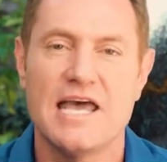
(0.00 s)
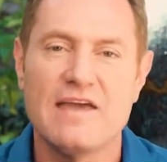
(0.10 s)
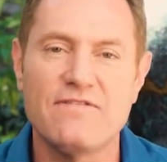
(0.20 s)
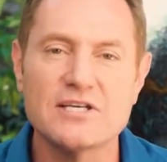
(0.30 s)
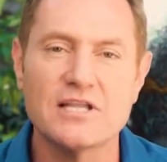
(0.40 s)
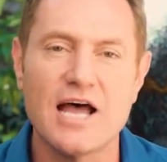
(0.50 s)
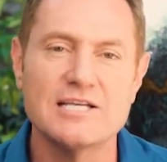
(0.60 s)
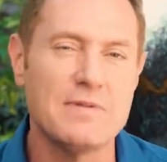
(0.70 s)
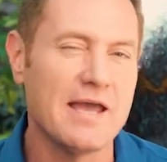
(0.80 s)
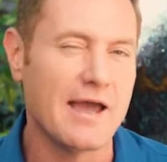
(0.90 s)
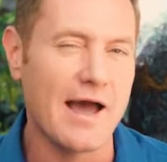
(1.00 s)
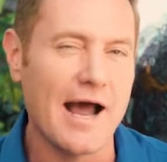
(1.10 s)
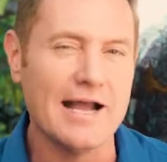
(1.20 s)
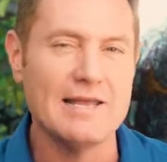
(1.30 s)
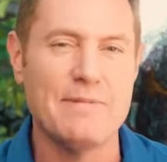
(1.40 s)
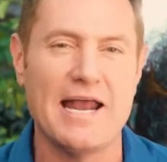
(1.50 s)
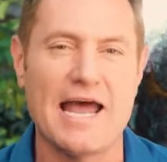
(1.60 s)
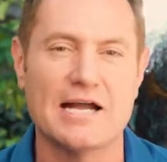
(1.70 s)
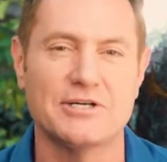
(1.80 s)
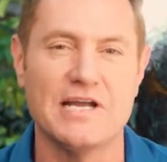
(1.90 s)
He visualized being a highly paid
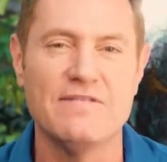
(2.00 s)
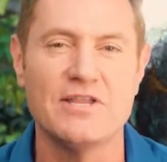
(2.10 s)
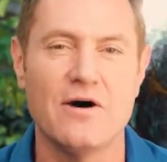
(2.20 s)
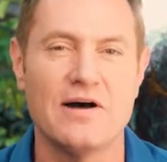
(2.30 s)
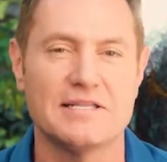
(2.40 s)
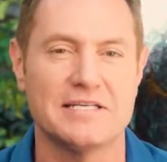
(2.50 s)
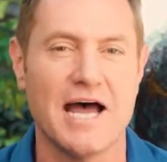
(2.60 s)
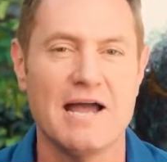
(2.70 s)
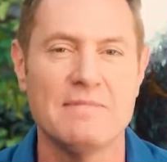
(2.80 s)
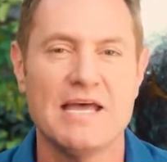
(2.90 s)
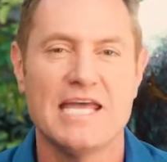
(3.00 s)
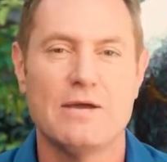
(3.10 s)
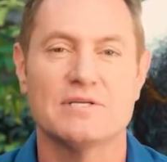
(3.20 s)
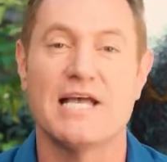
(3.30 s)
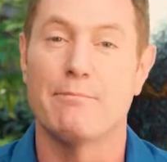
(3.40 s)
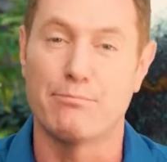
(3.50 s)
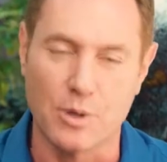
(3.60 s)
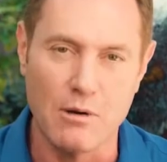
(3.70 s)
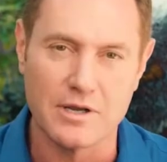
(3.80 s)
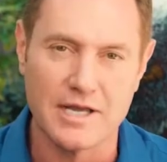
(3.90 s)
actor, even though at the time he was a
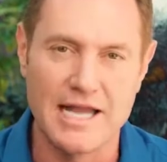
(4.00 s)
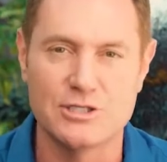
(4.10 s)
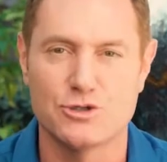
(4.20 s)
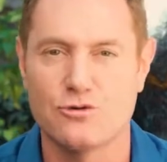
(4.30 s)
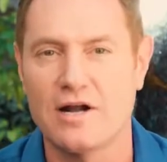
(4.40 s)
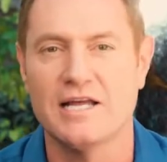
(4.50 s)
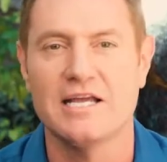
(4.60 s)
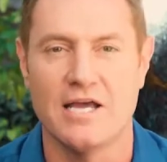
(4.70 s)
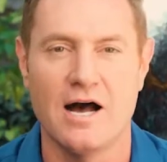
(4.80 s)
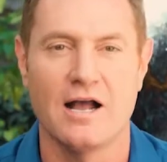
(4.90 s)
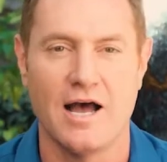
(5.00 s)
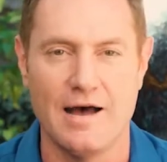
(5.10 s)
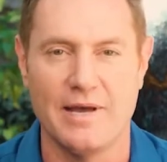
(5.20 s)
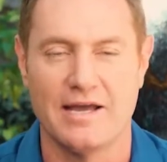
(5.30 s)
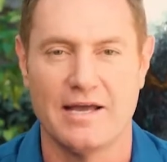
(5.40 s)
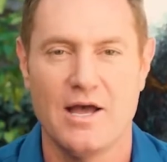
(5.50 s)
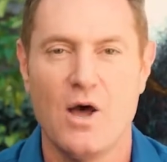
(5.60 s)
broke and struggling young comic.